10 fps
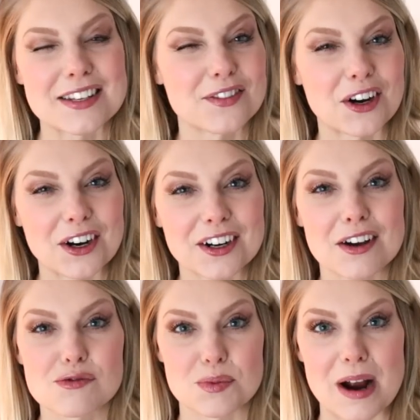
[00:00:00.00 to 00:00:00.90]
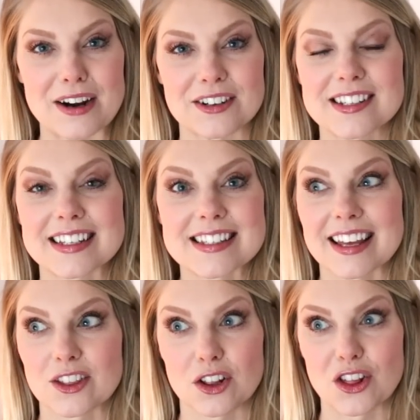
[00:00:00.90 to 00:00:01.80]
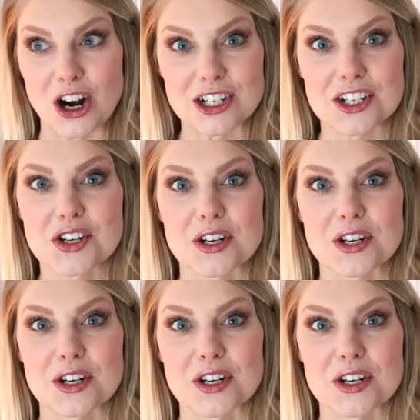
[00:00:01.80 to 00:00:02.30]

have heard of Bronner's. It's like the largest